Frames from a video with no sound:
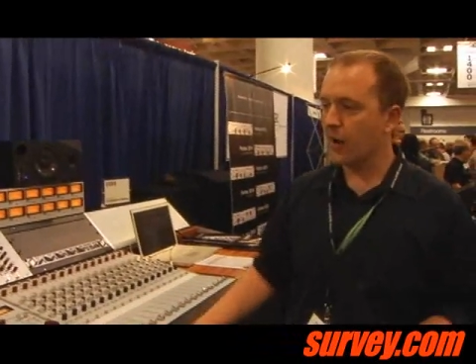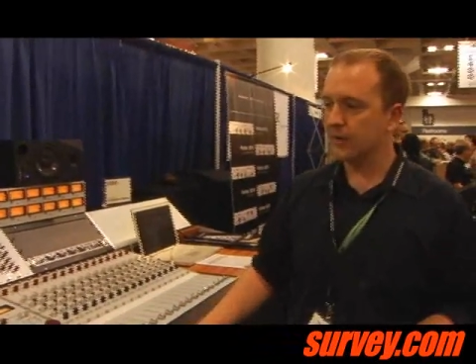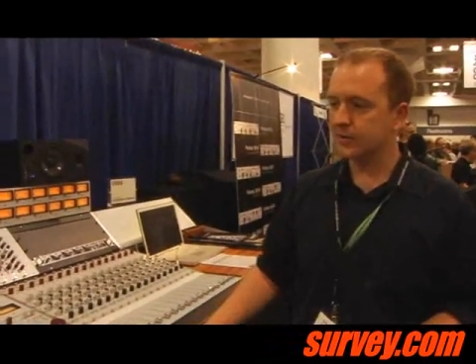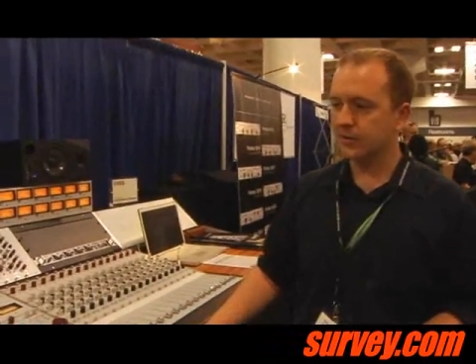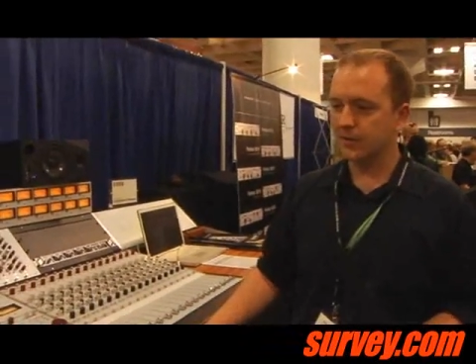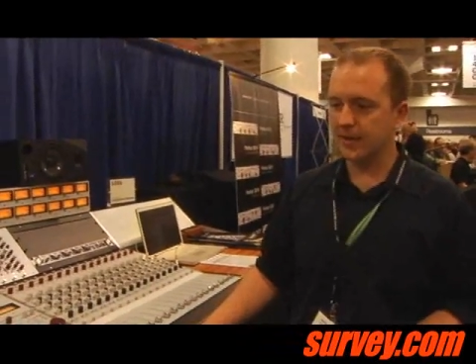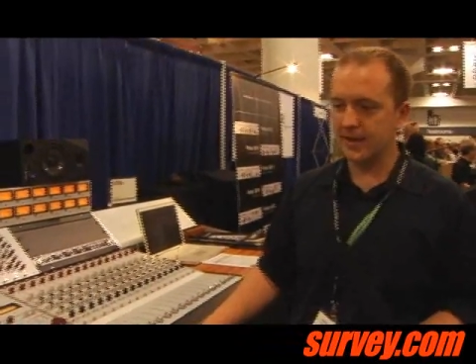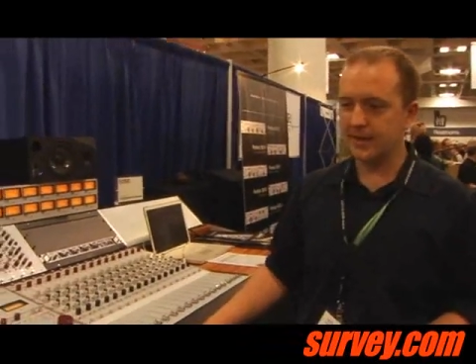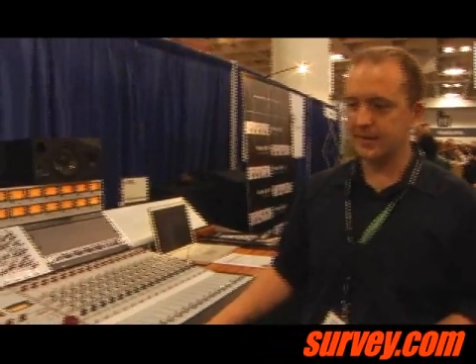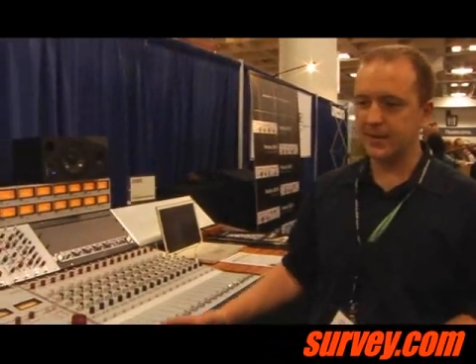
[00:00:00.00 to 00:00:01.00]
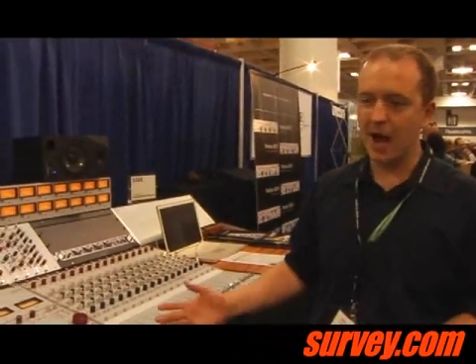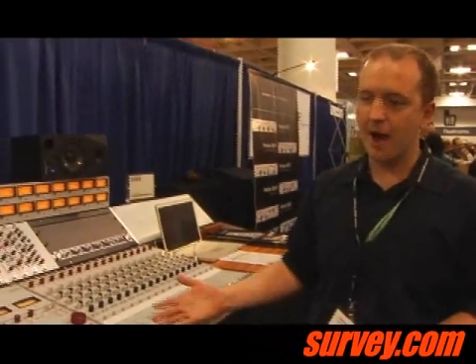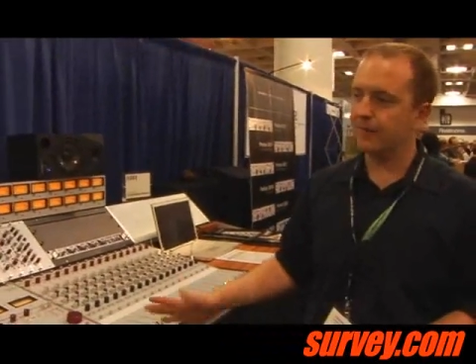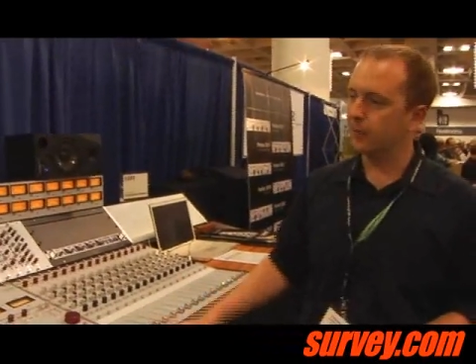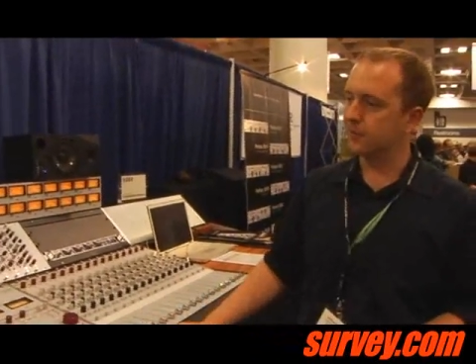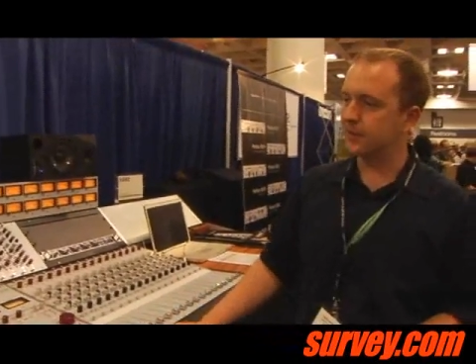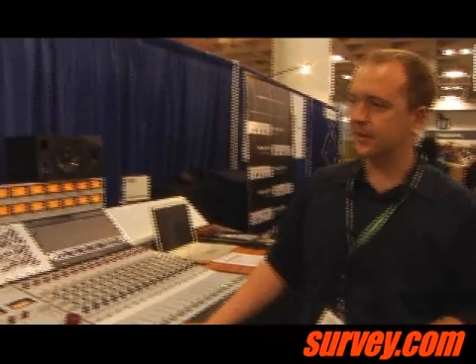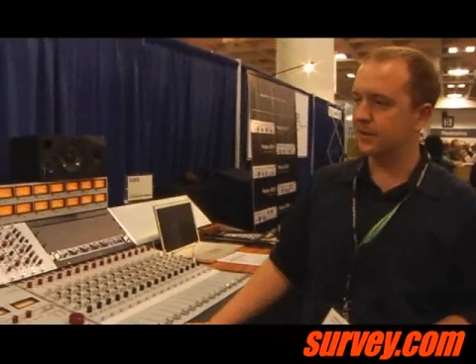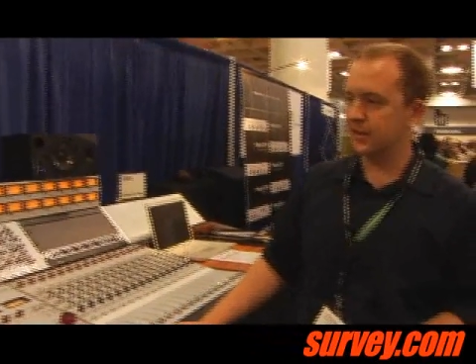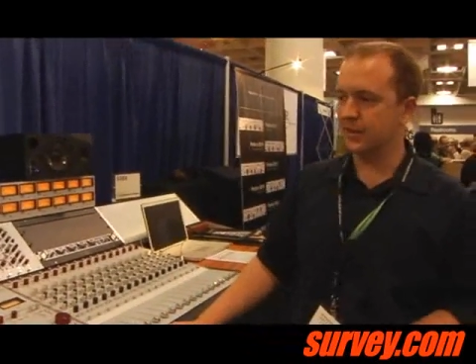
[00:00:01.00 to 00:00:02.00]
console is high
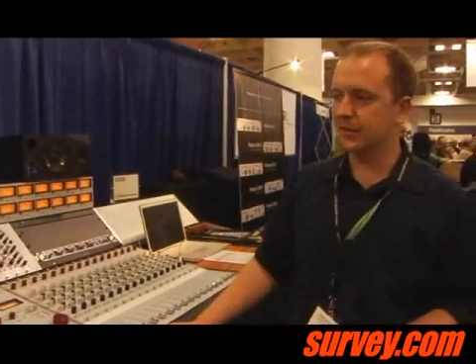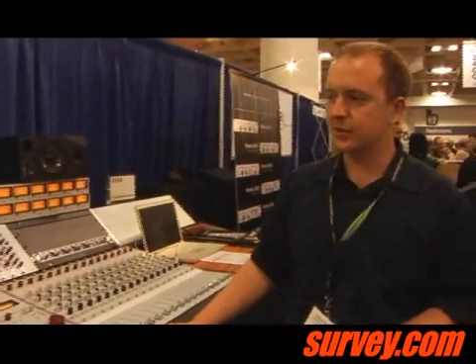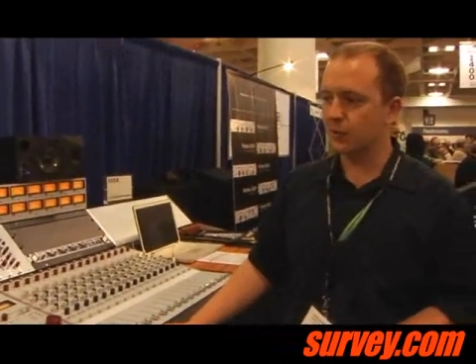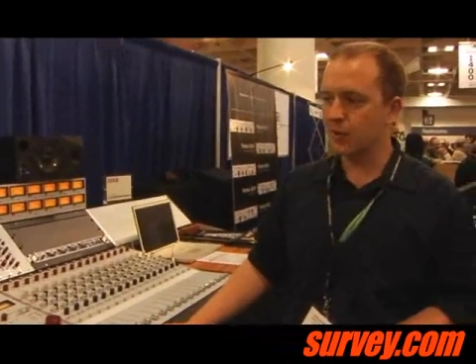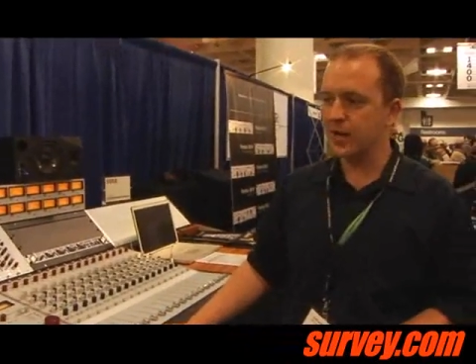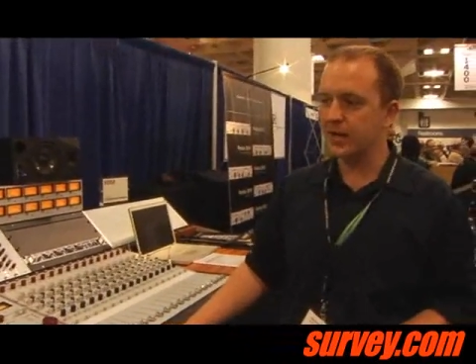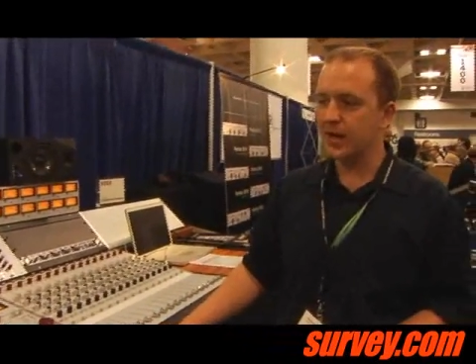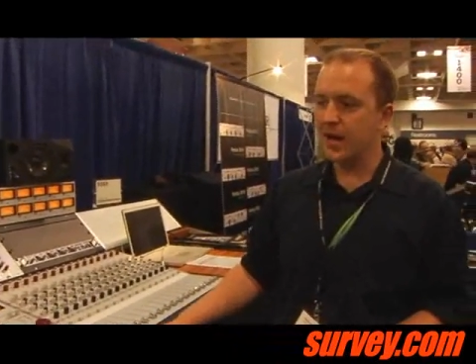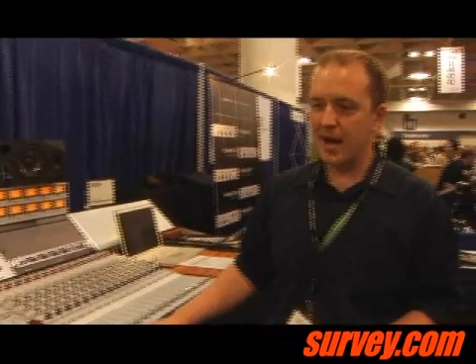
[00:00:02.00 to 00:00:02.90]
voltage and discrete